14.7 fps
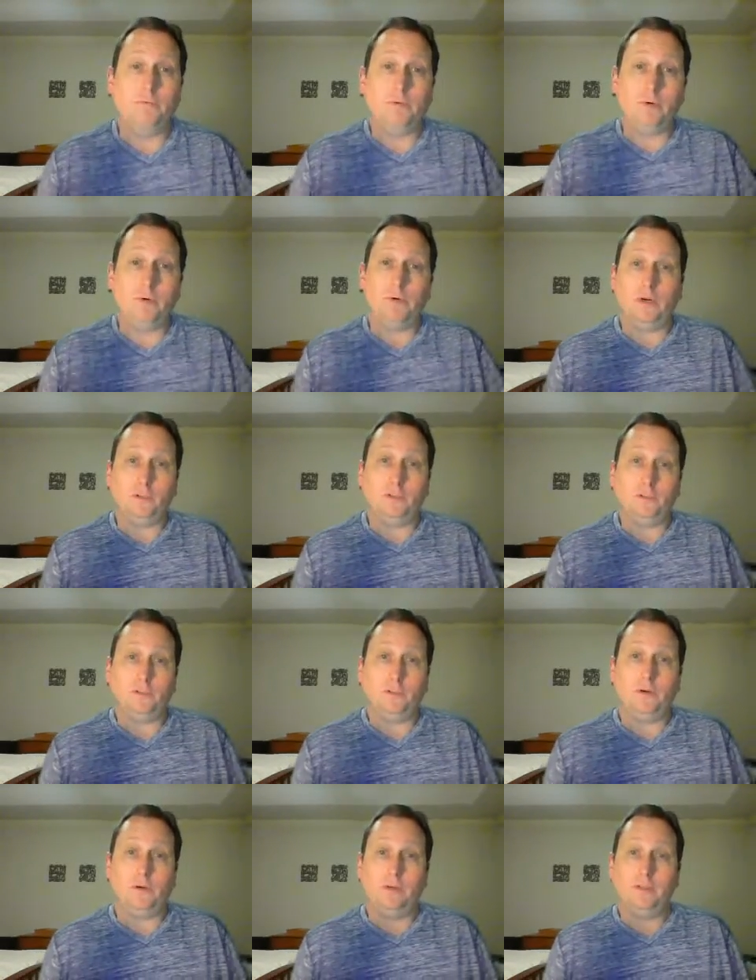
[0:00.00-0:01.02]
but we're also
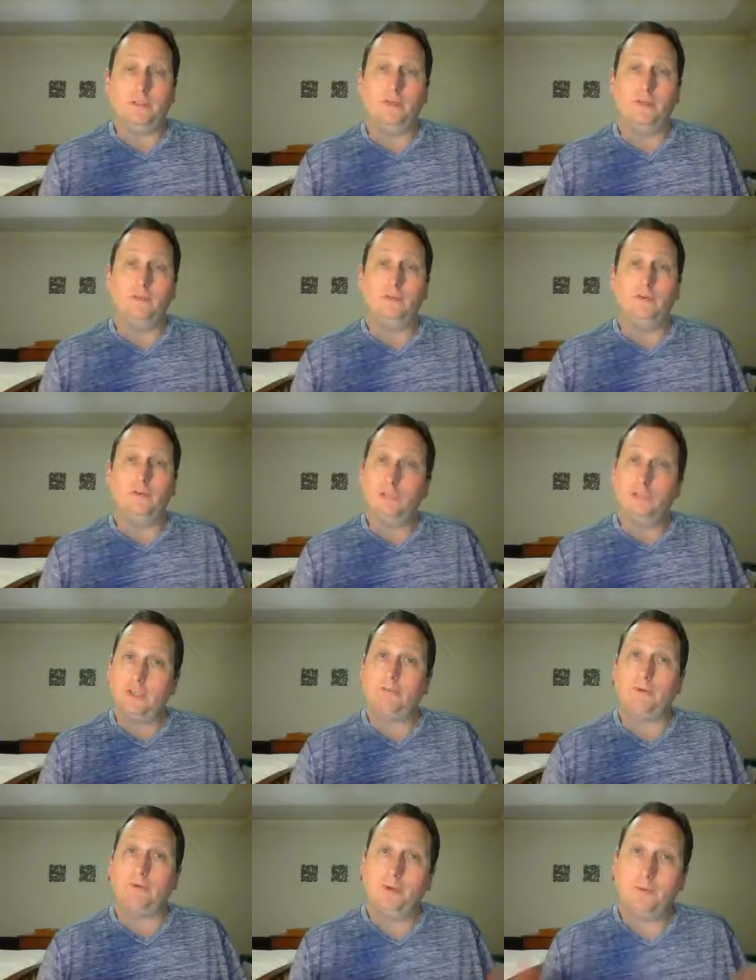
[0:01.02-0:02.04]
going to give you
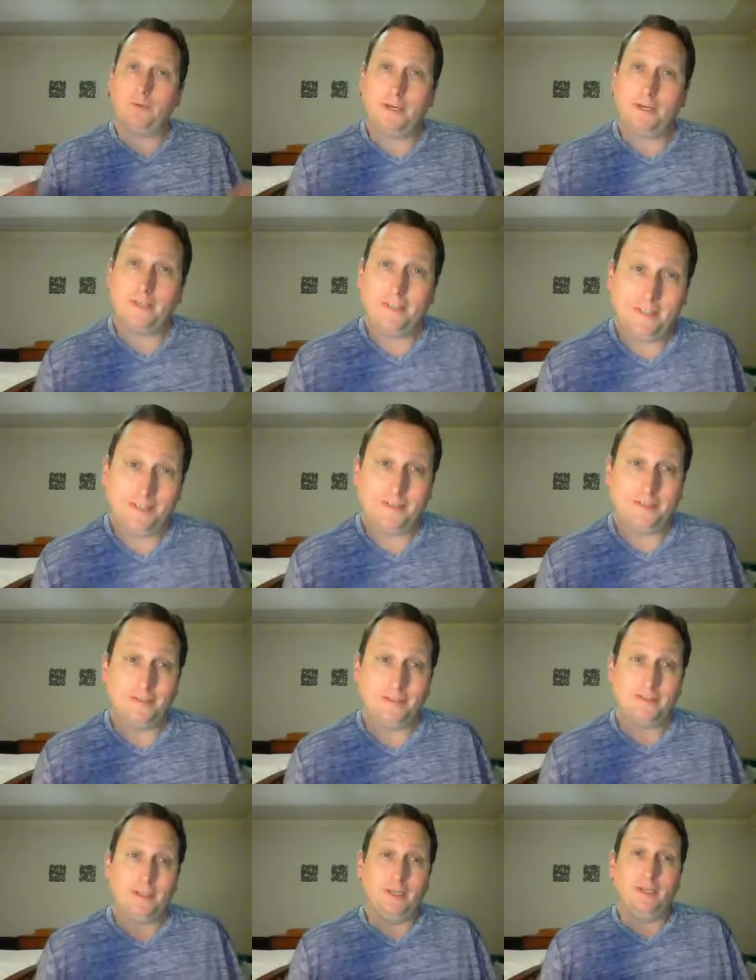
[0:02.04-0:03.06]
several new
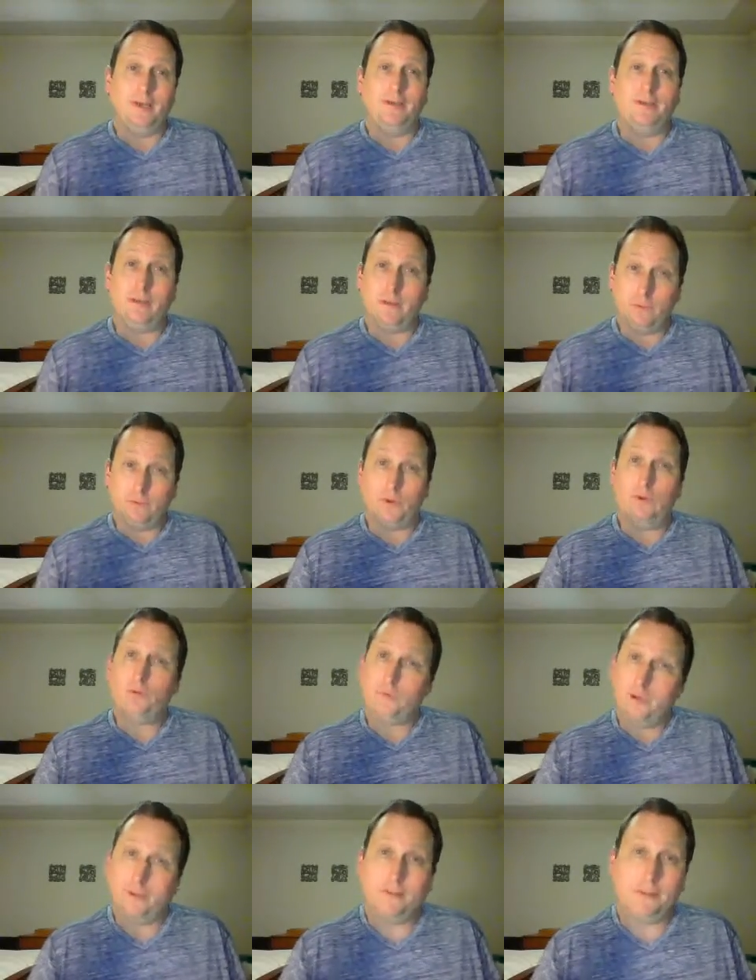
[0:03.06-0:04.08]
ideas that have
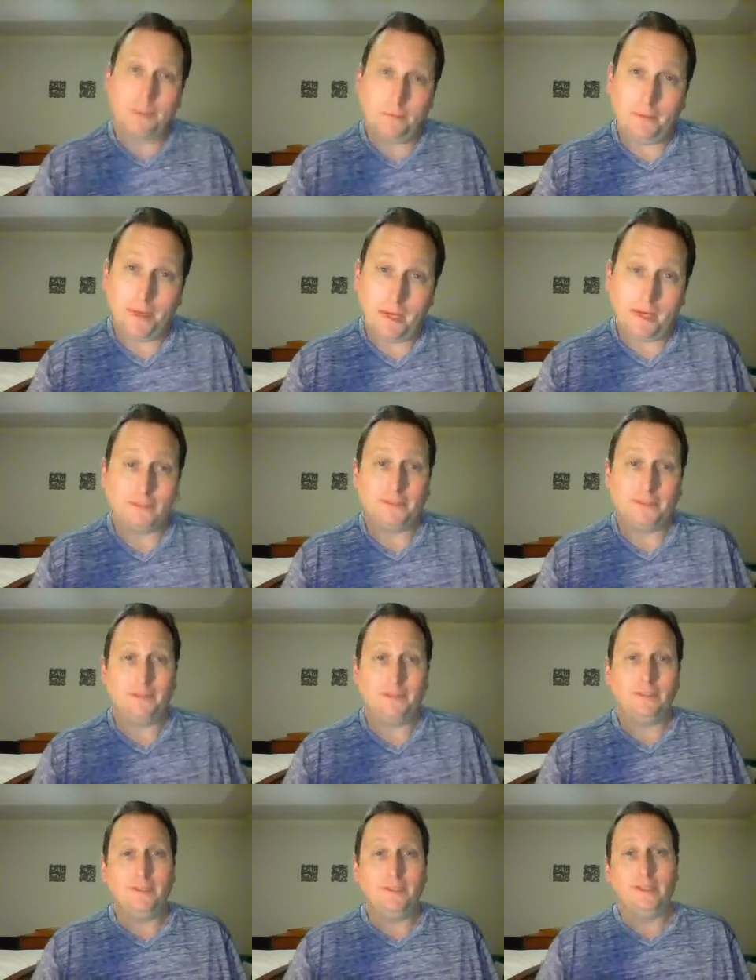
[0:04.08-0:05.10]
worked well in the
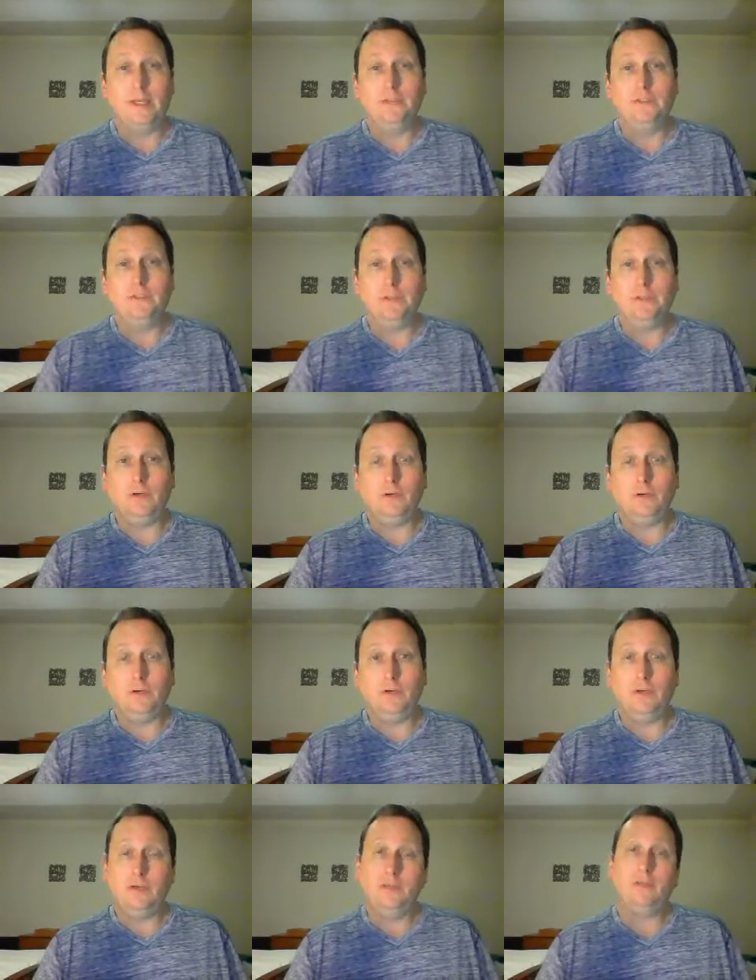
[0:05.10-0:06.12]
past. So
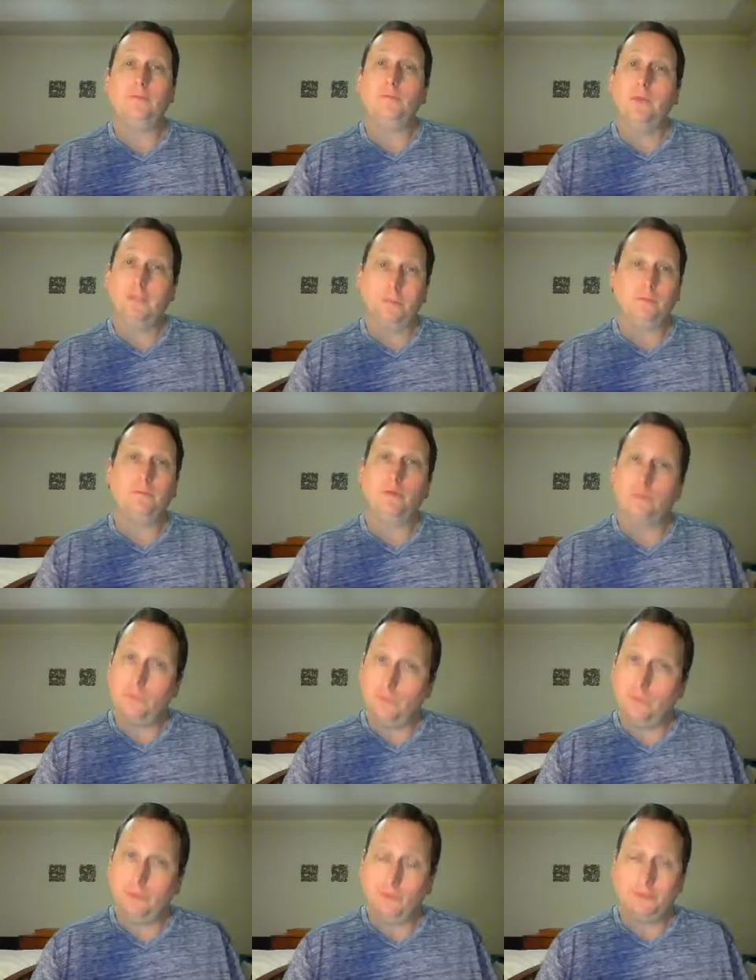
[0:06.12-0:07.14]
you're going to get the best of both
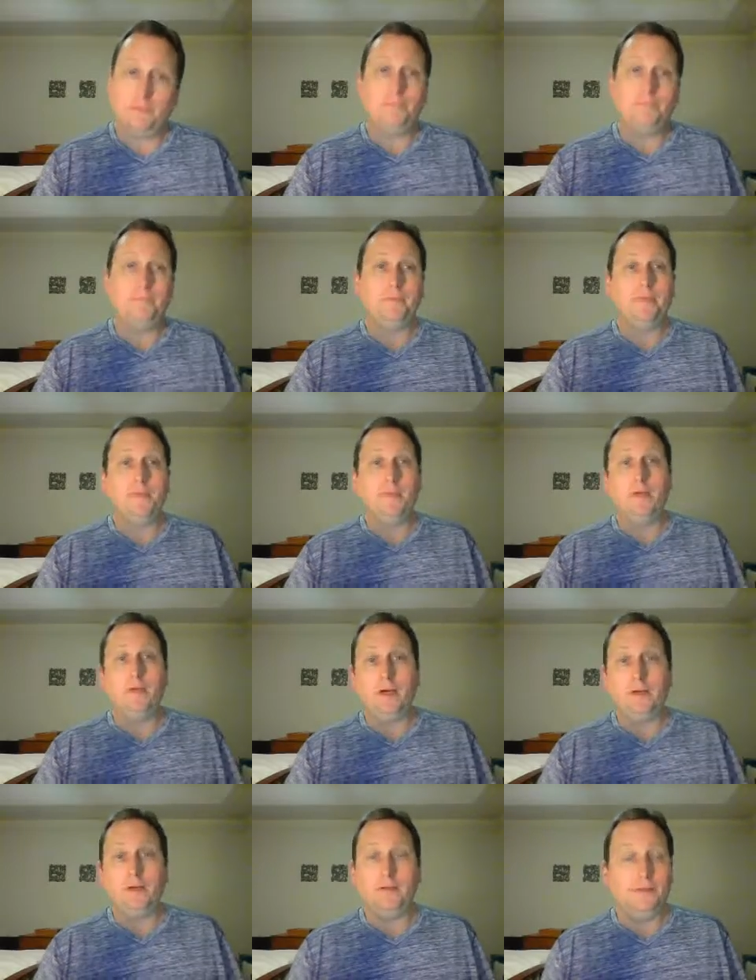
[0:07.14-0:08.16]
worlds.
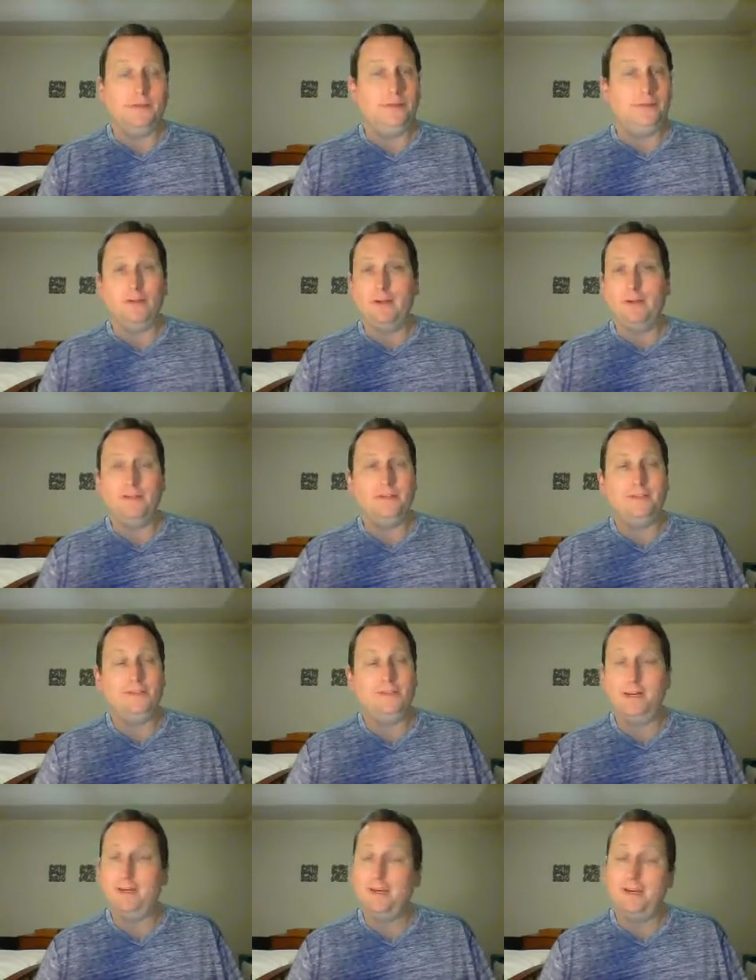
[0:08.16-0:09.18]
I
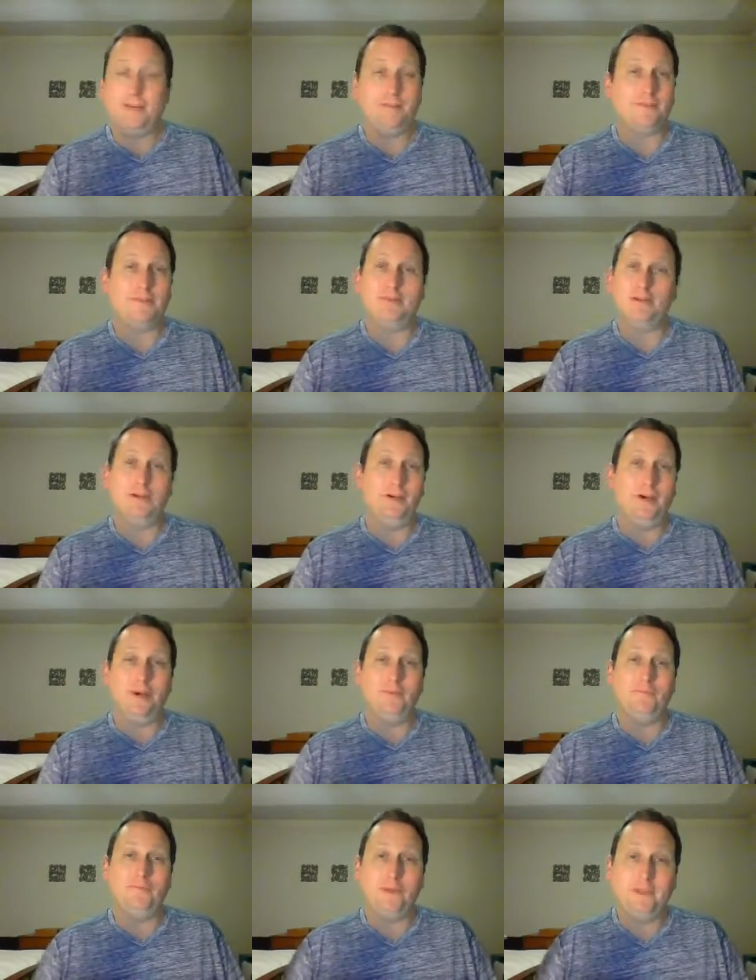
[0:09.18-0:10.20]
have to tell you,
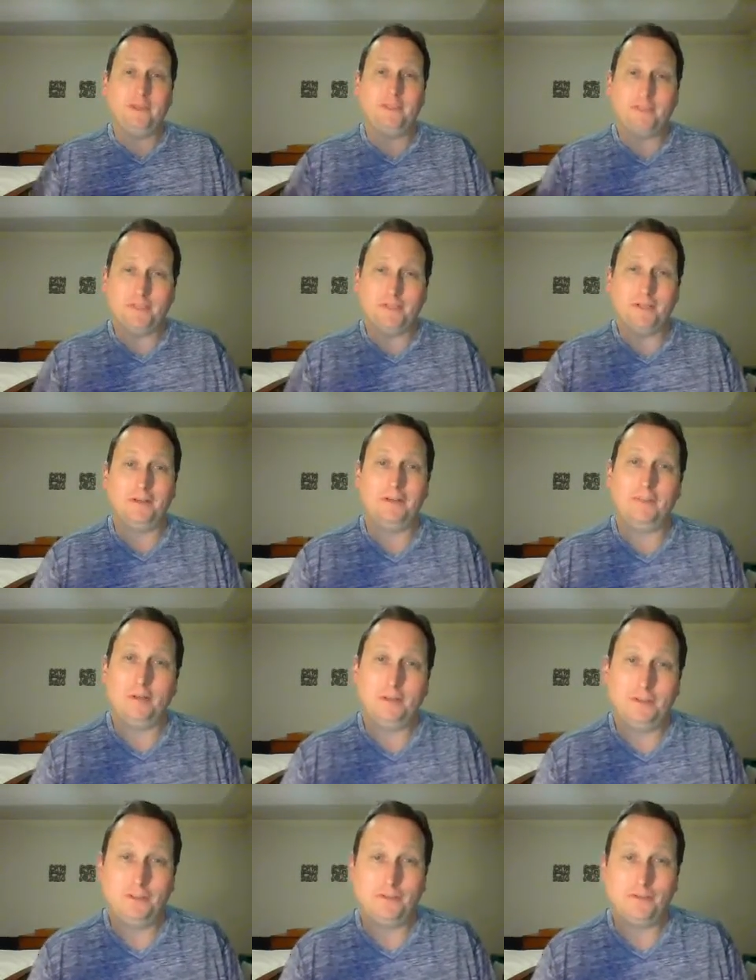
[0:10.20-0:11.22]
I'm really excited
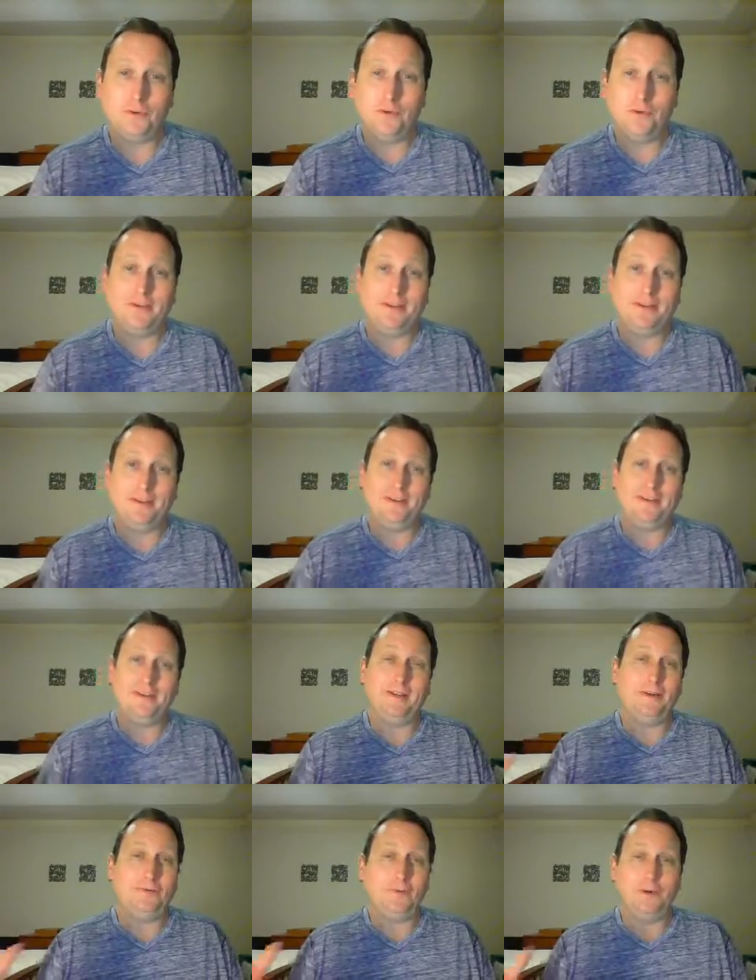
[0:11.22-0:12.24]
about this for you,
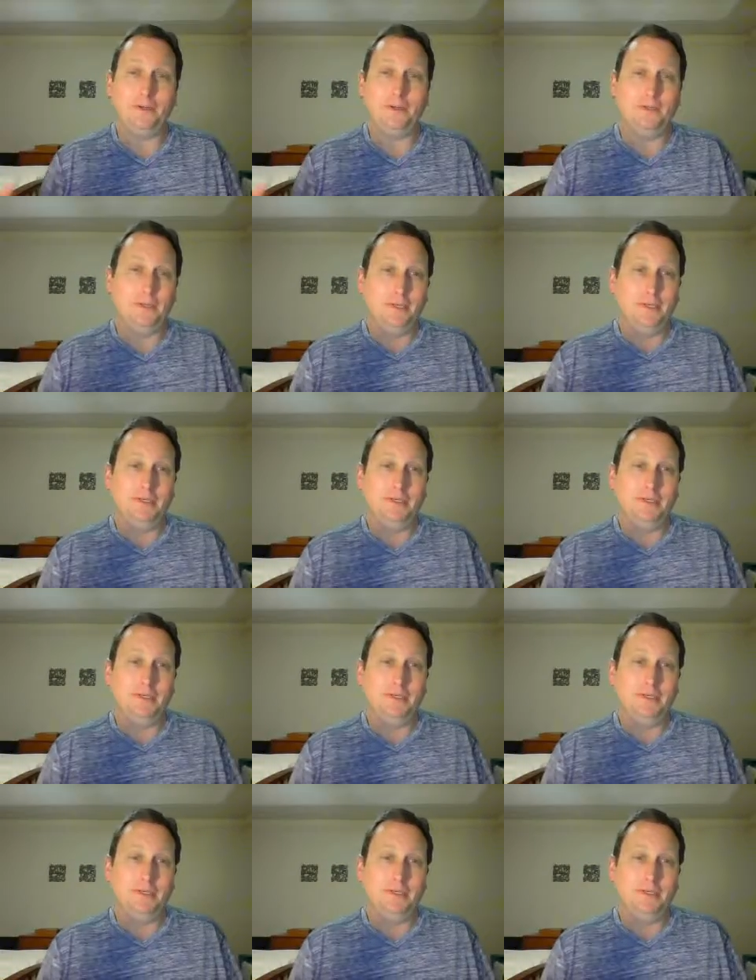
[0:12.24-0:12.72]
and I want